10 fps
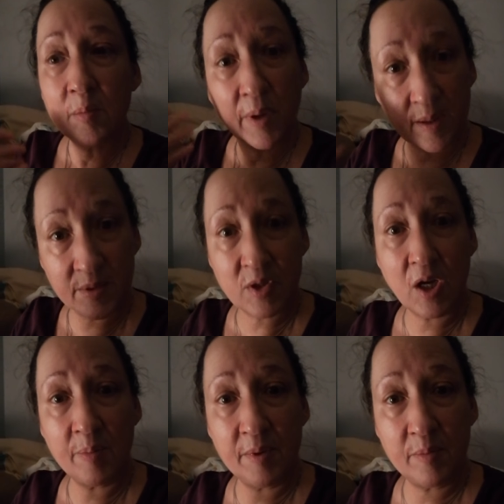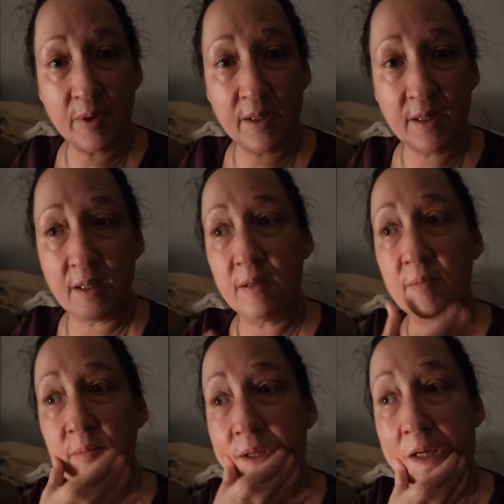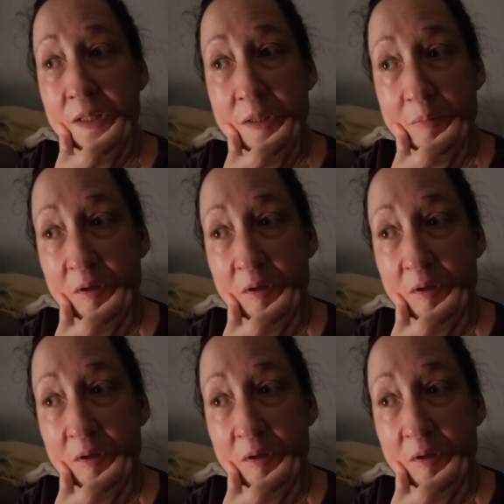but I'm stopping breathing because I'm